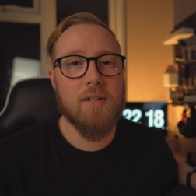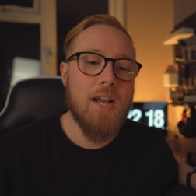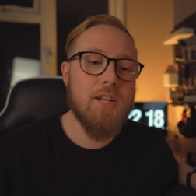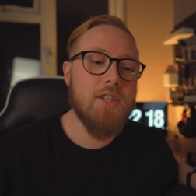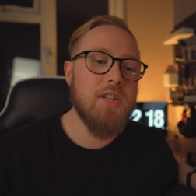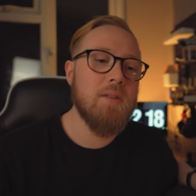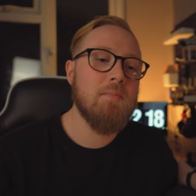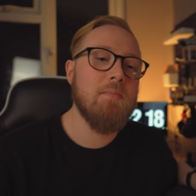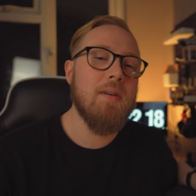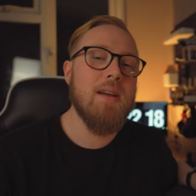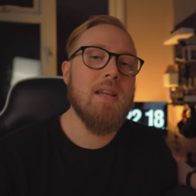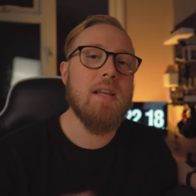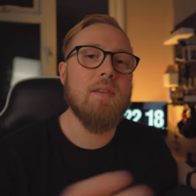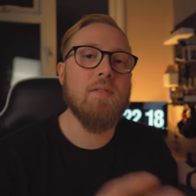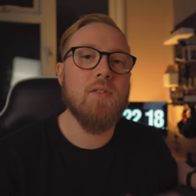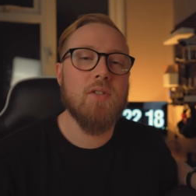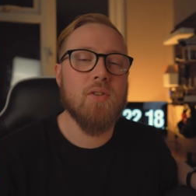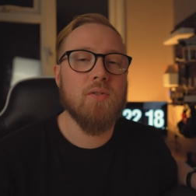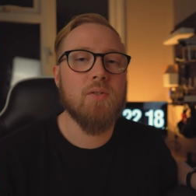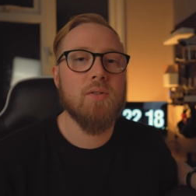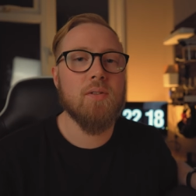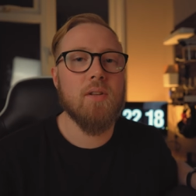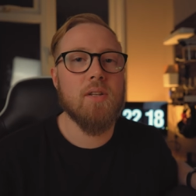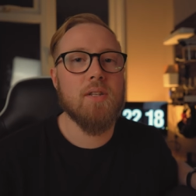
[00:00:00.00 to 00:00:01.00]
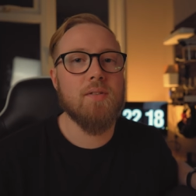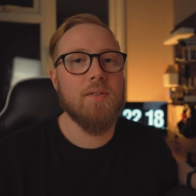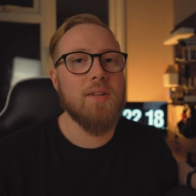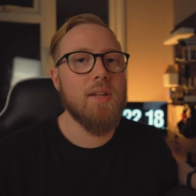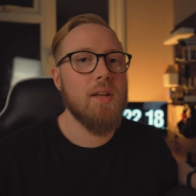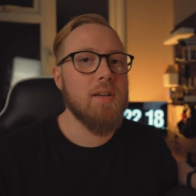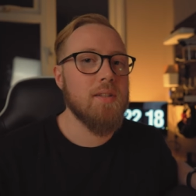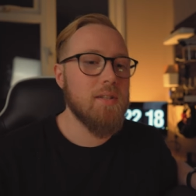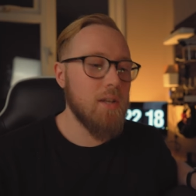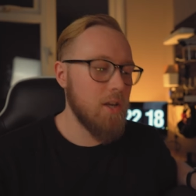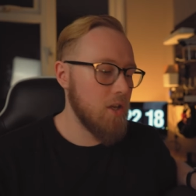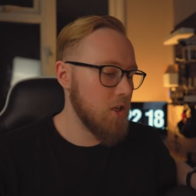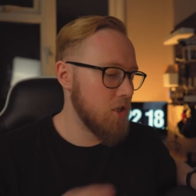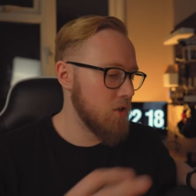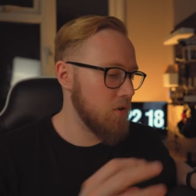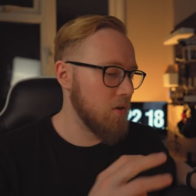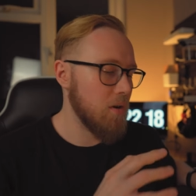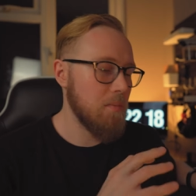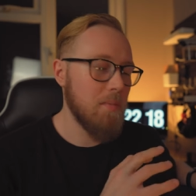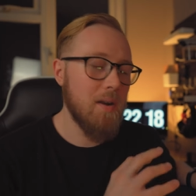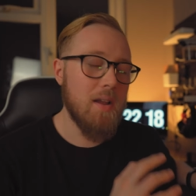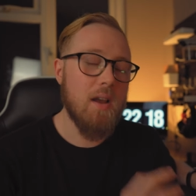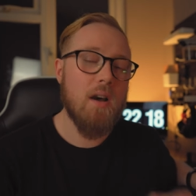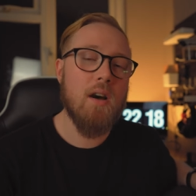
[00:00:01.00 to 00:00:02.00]
As you may have saw in those videos that I shot
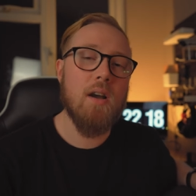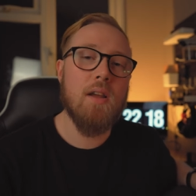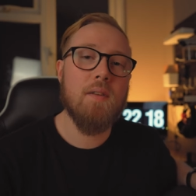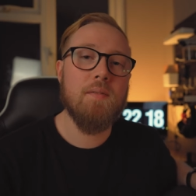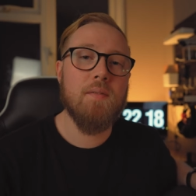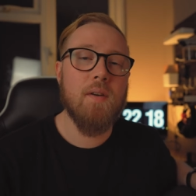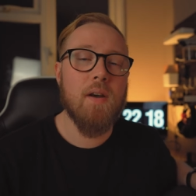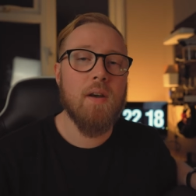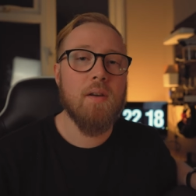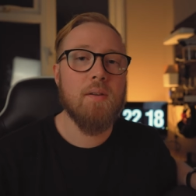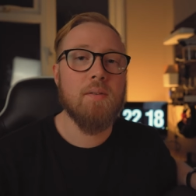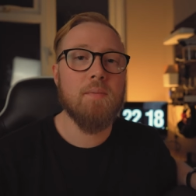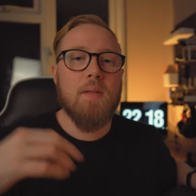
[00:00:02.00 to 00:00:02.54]
on my iPhone,